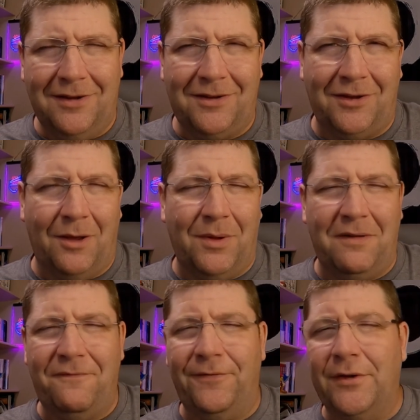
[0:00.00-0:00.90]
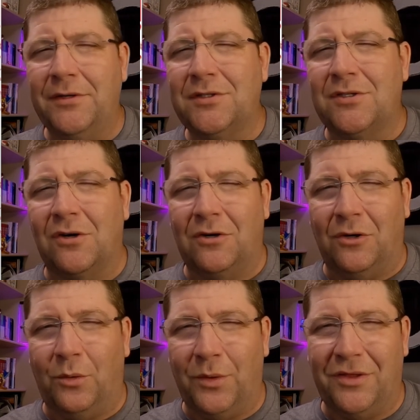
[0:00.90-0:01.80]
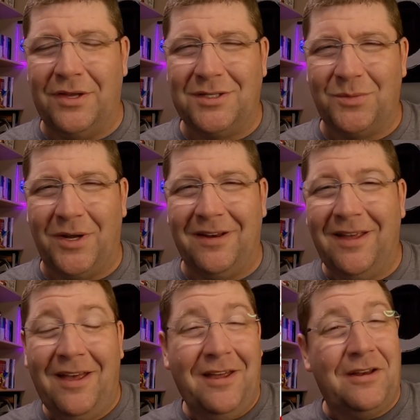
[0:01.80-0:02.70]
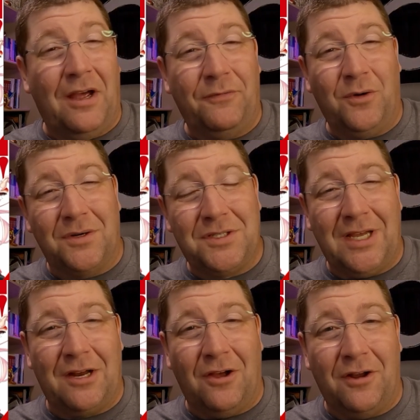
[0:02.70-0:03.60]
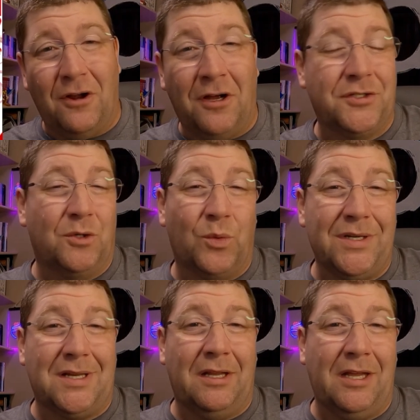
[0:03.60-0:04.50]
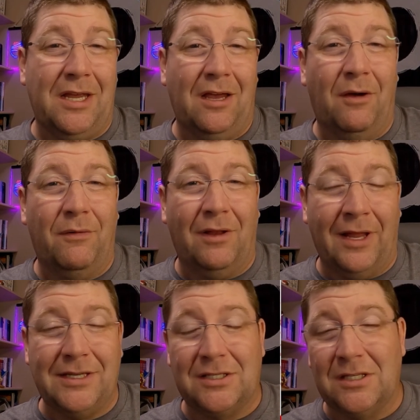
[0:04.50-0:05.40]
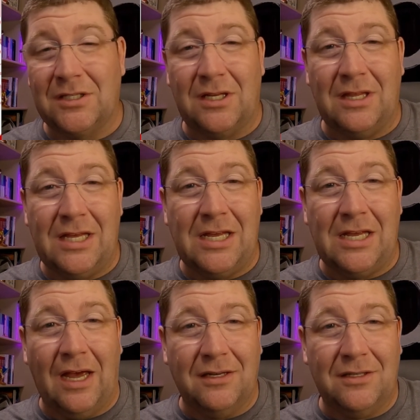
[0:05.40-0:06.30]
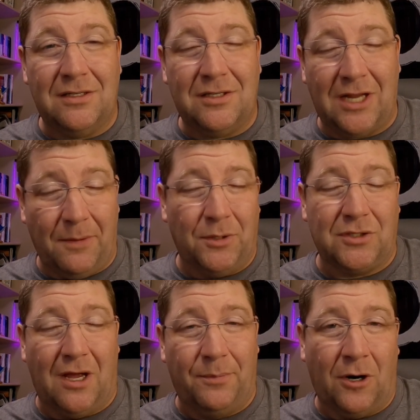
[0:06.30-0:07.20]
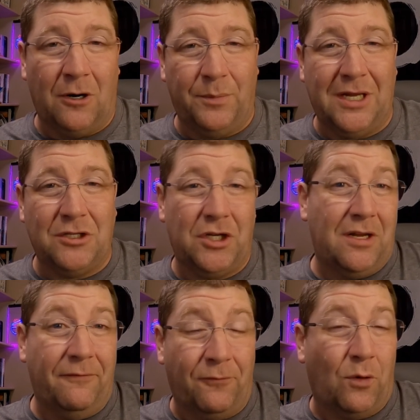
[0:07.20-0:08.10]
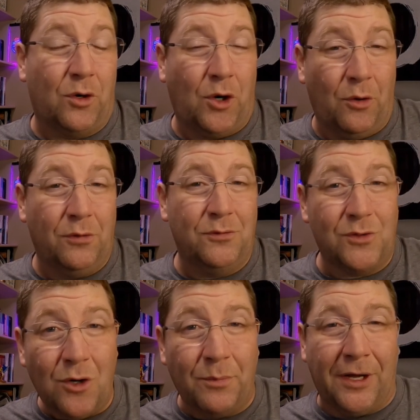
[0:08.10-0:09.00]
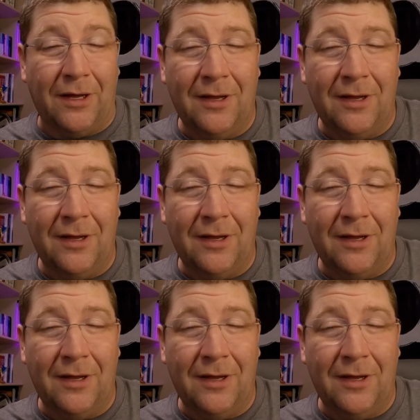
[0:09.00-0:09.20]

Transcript: coming full circle with this one. Now of course Yenon also recently licensed the tabletop RPG for Konosuba.